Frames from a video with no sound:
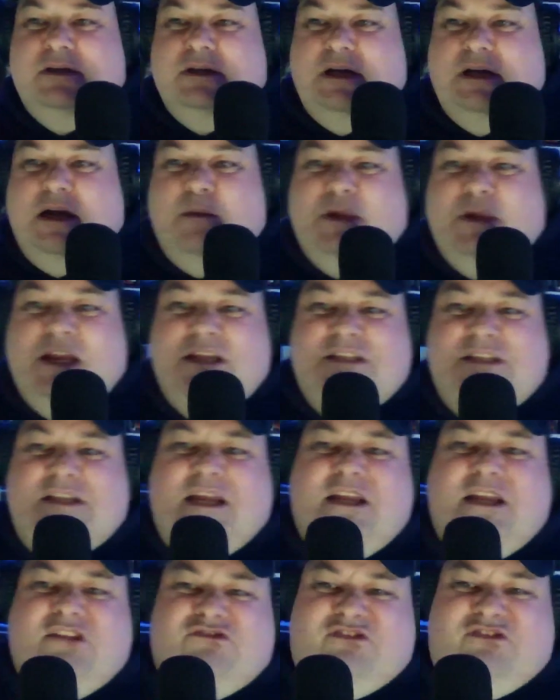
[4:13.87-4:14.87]
I mean, the
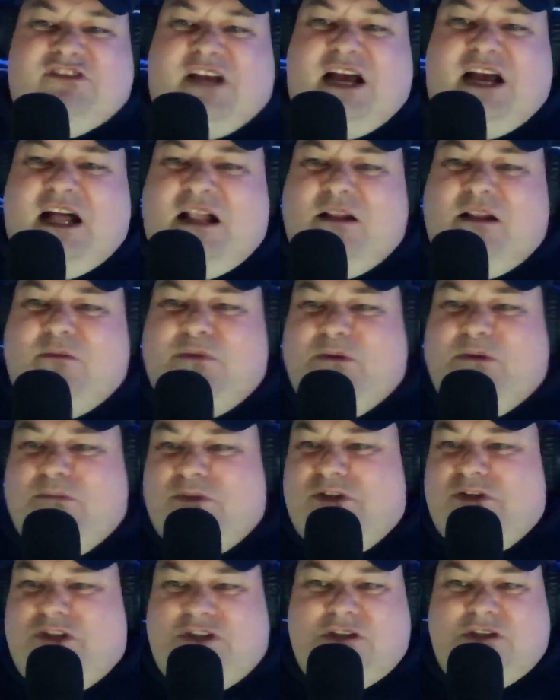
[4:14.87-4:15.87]
Dangerous album
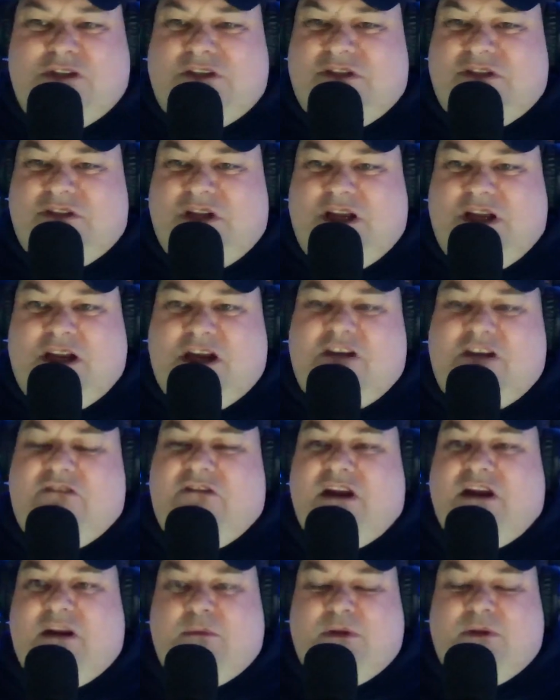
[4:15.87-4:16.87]
was just
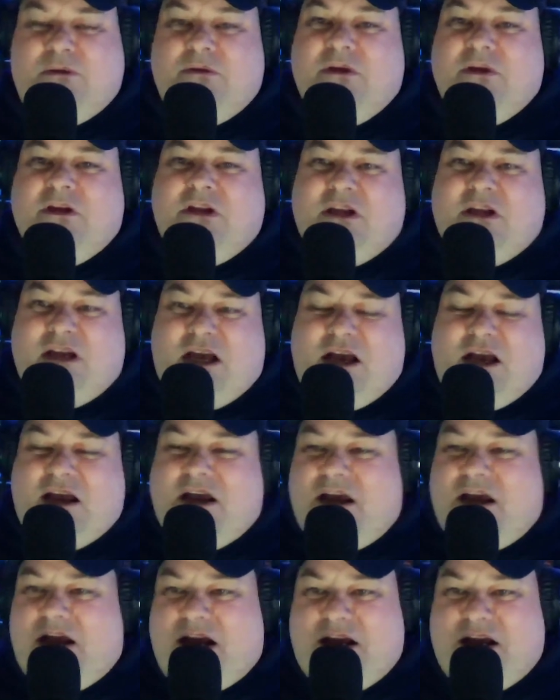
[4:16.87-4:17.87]
incredible.
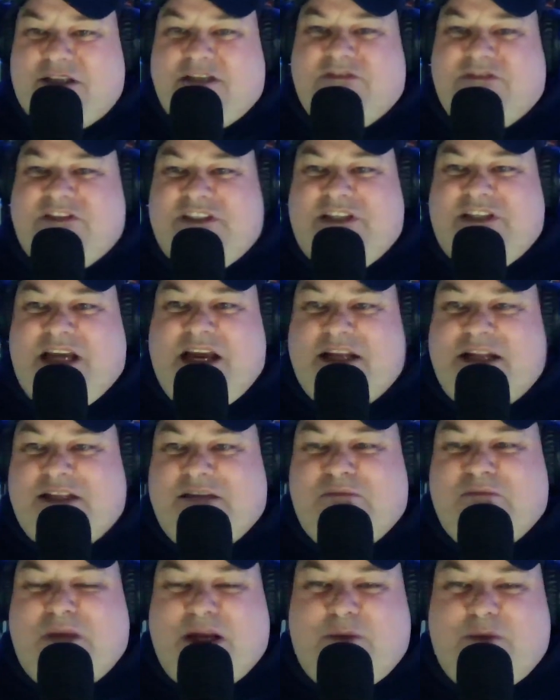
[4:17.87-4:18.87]
As I've said
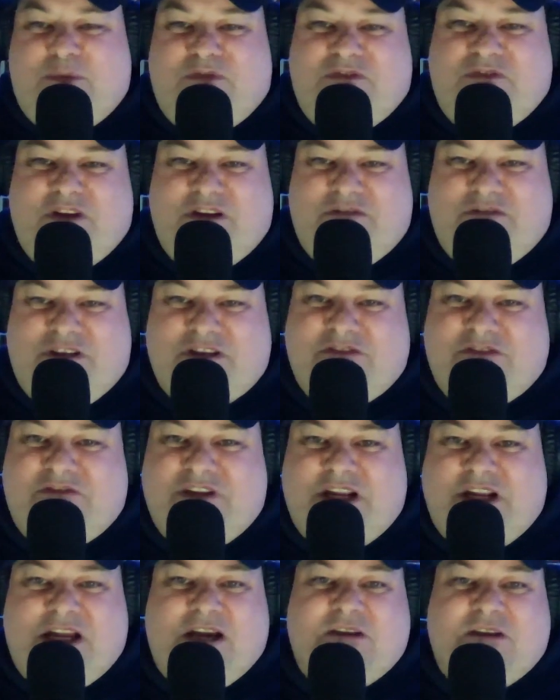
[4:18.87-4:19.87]
in my previous
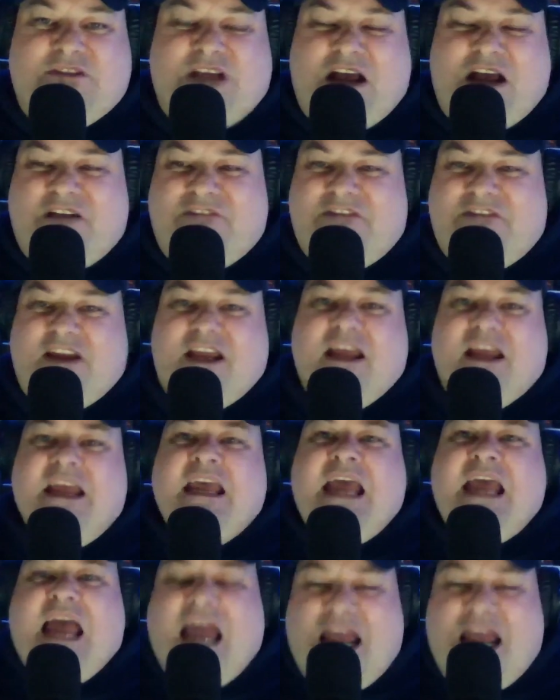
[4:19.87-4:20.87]
videos, I think
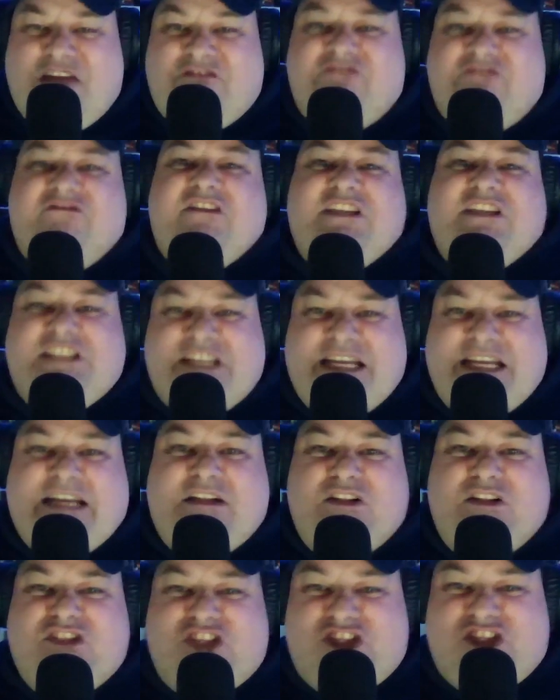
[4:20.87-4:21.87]
every
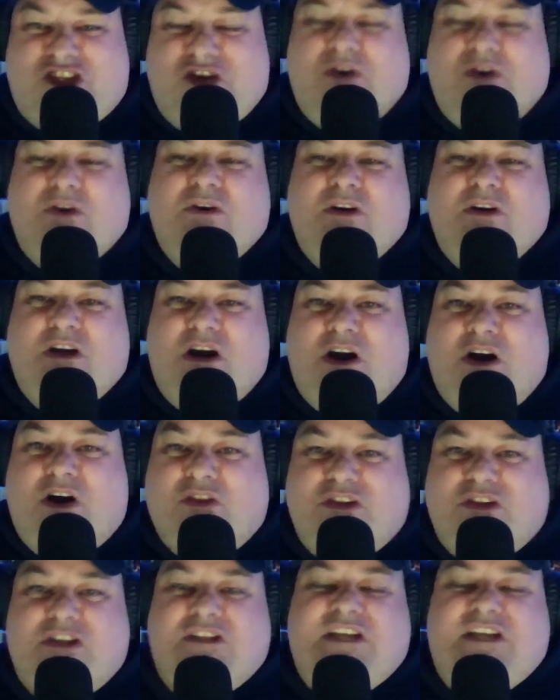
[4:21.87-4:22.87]
single song
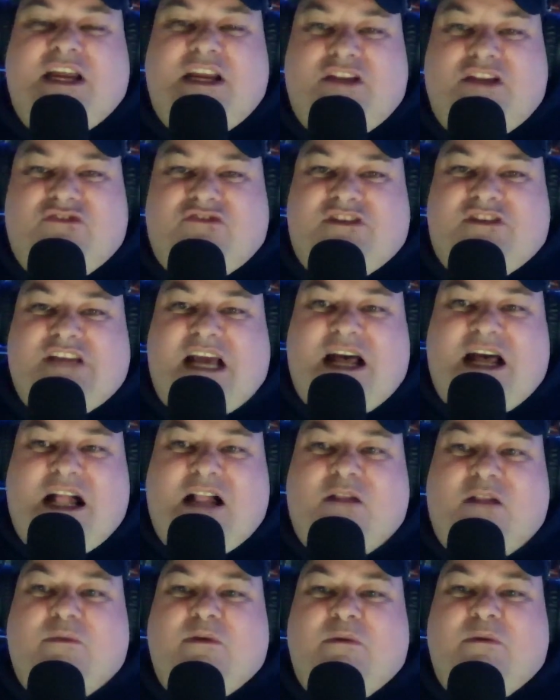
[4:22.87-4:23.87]
on the Dangerous
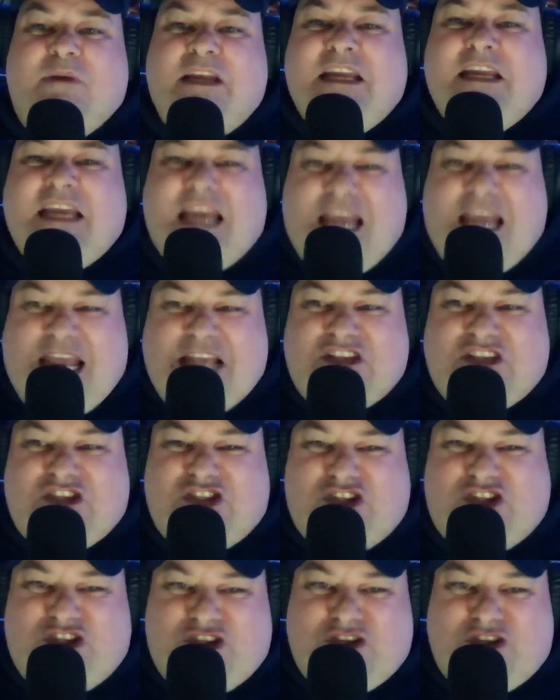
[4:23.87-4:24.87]
album is
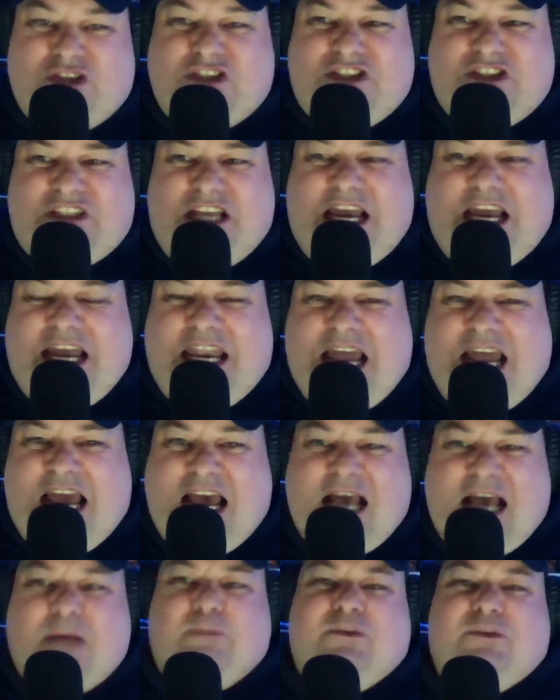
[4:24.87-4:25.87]
just an
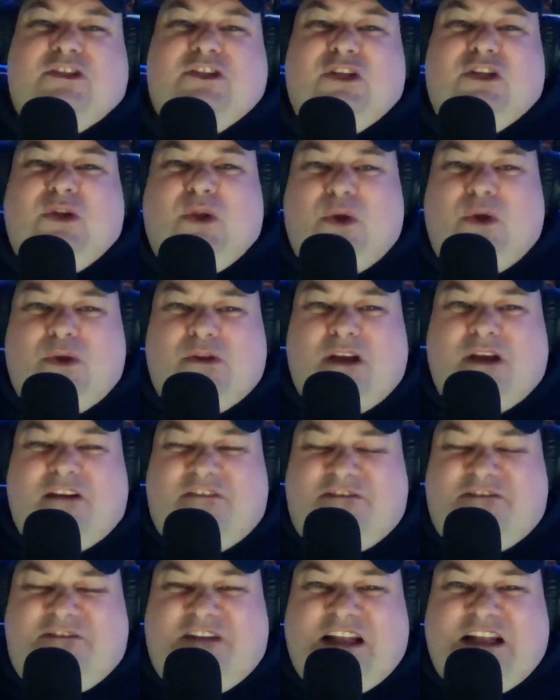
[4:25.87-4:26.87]
absolute
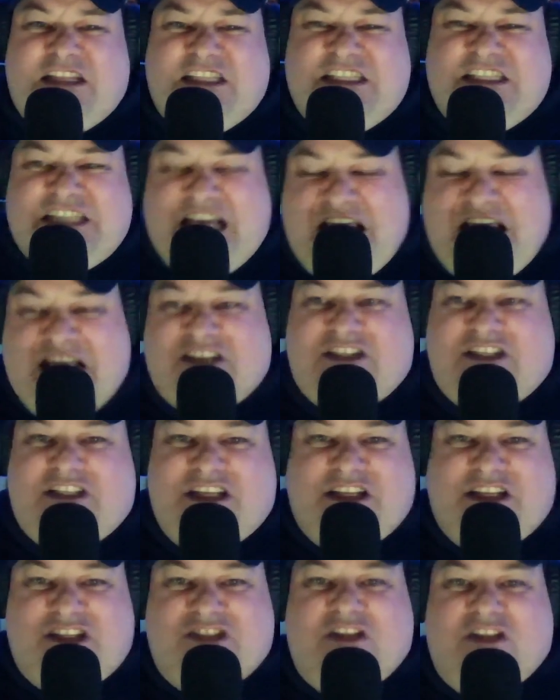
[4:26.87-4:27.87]

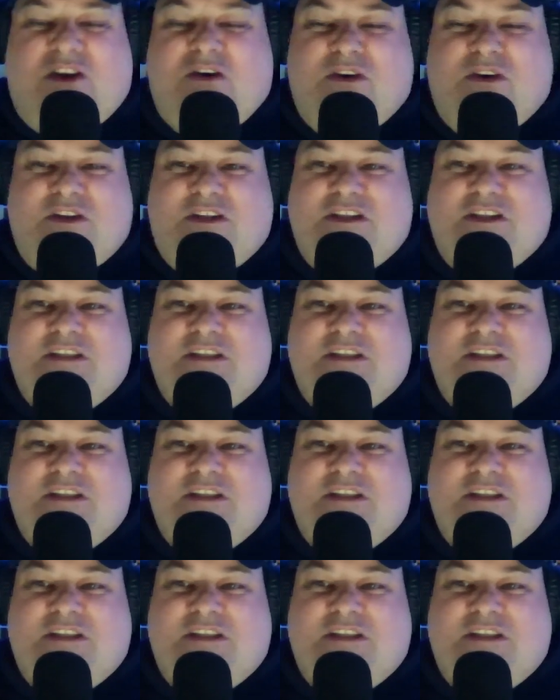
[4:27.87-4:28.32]
fantastic song.